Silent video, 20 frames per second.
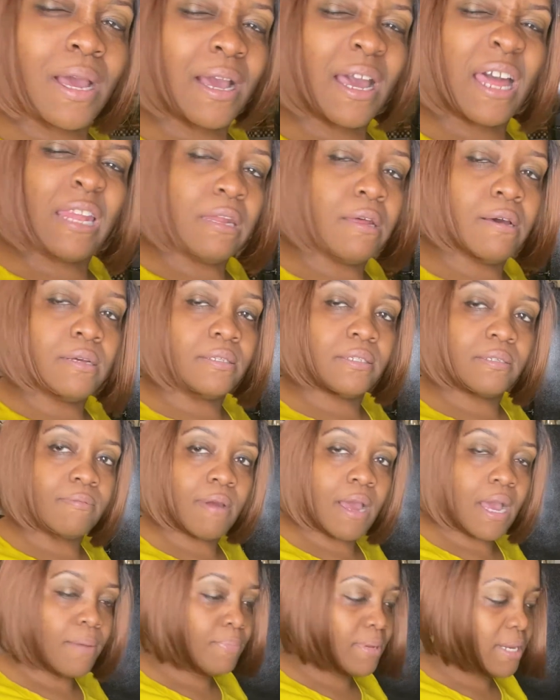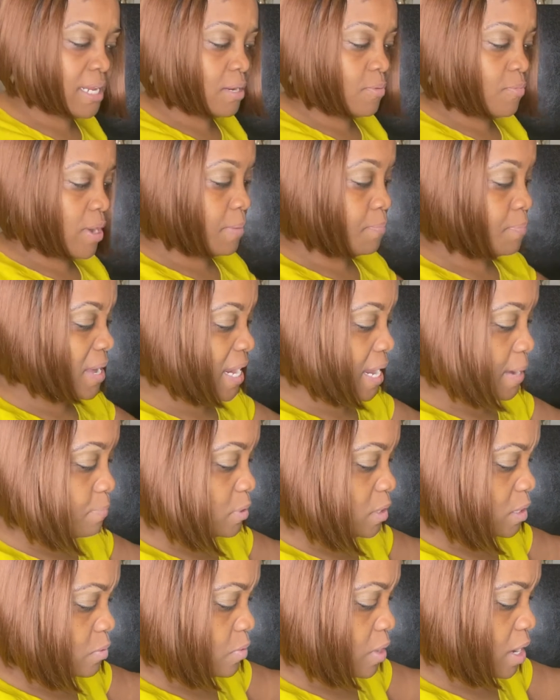I love Cîroc. But anyway, pineapple
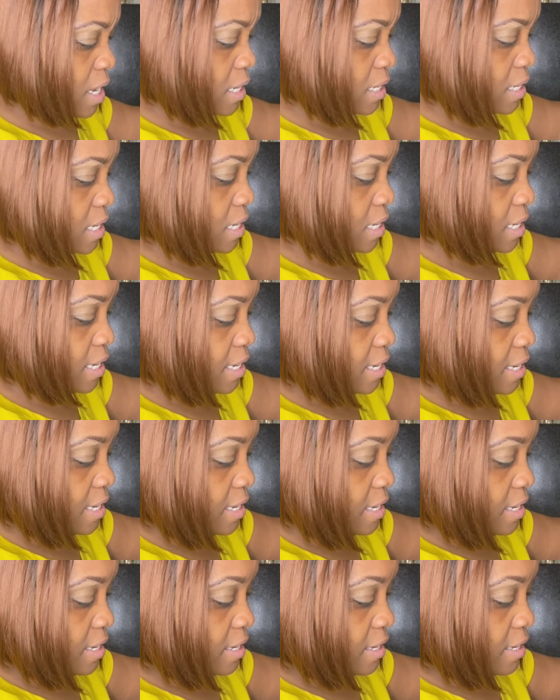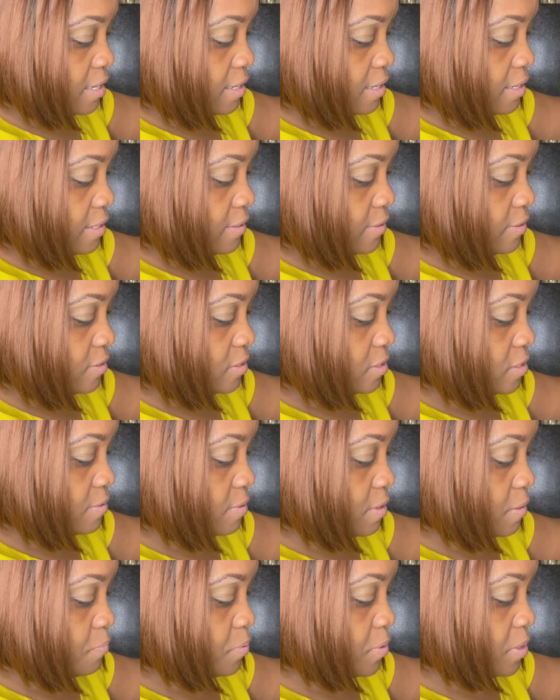Cîroc. So I'm
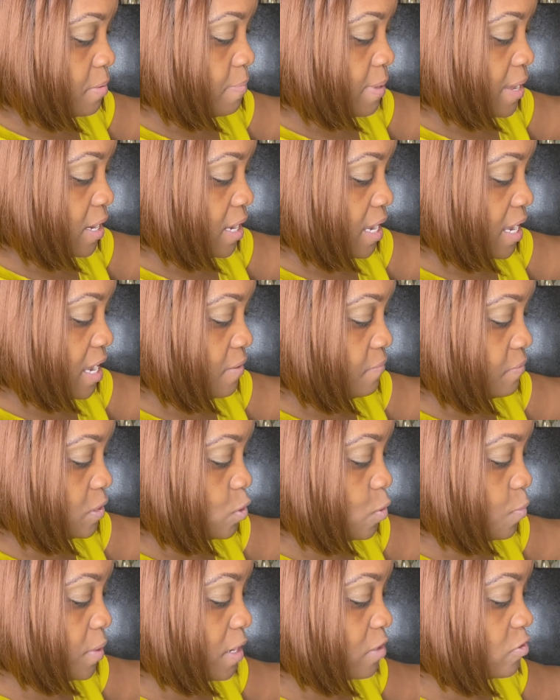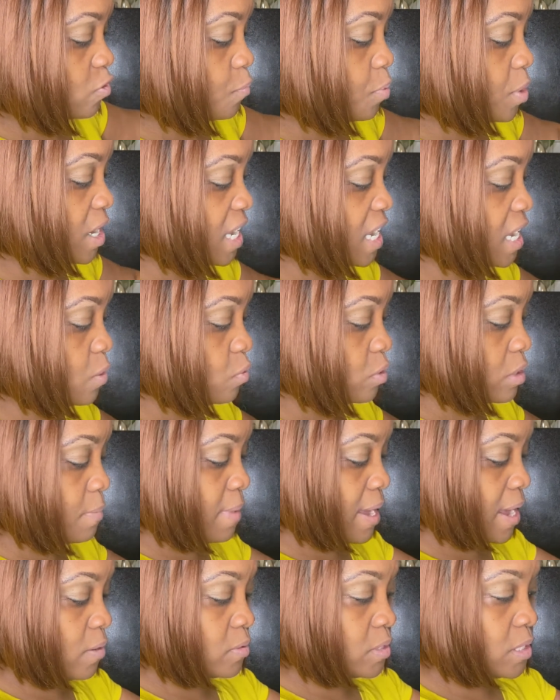gonna put about a half a scoop of that. So put equal
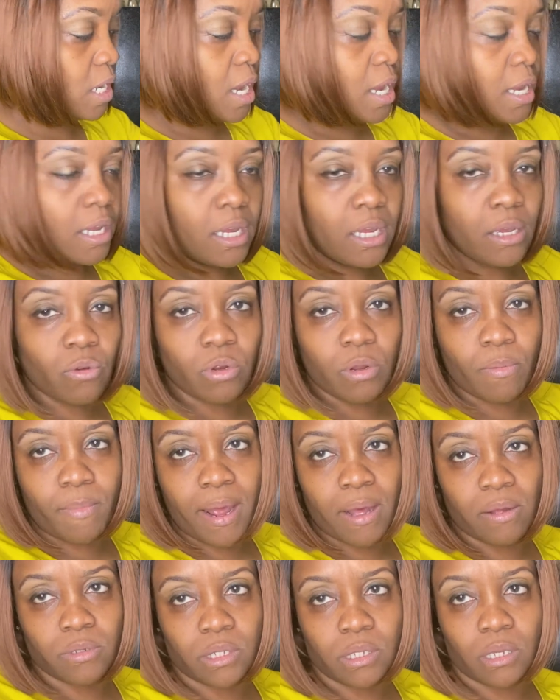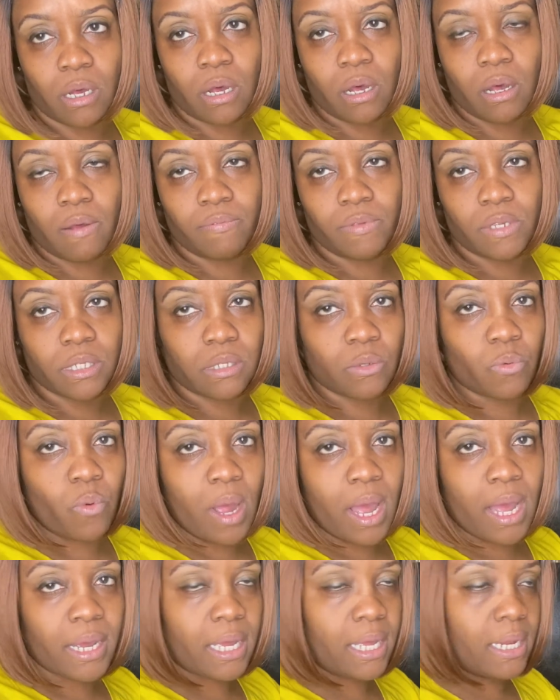amounts of the
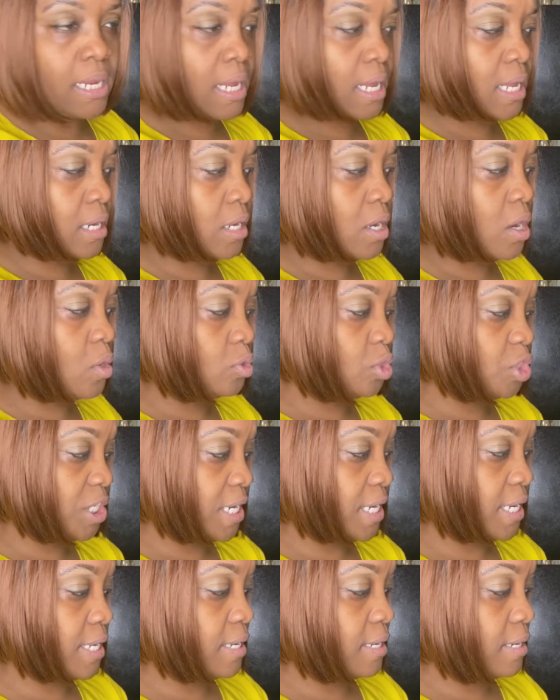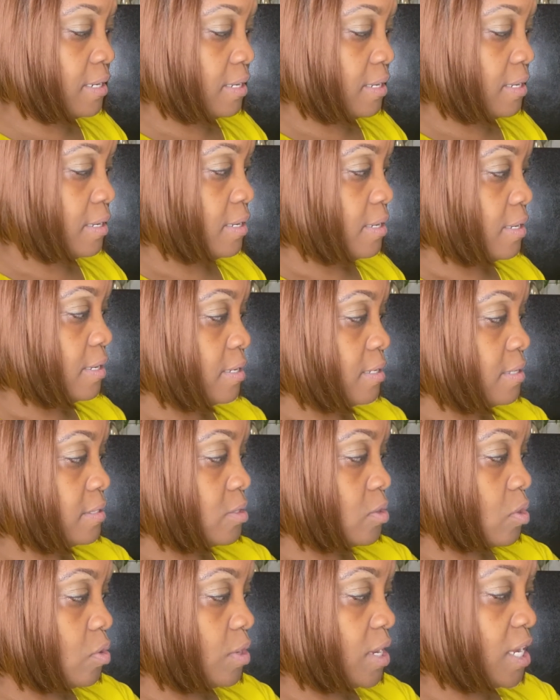Cîroc and the Indoggo gin.
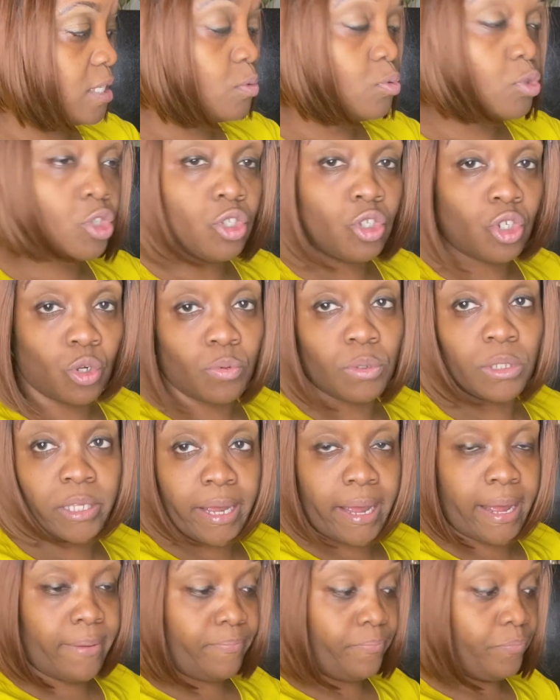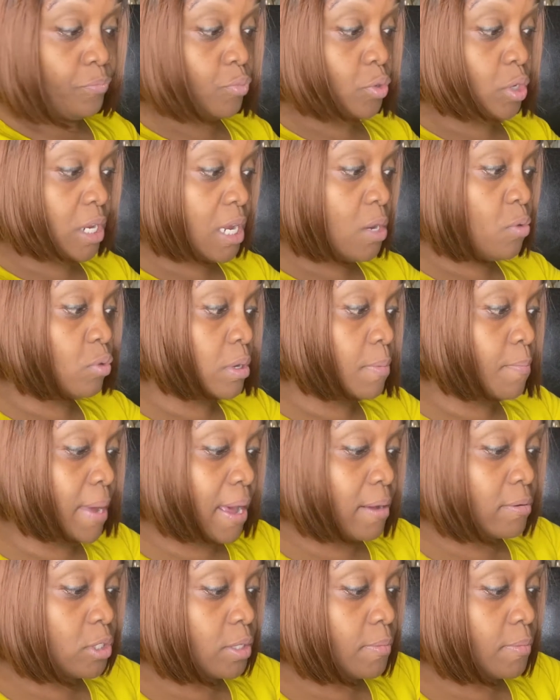So that's what you do with that. Put equal amounts.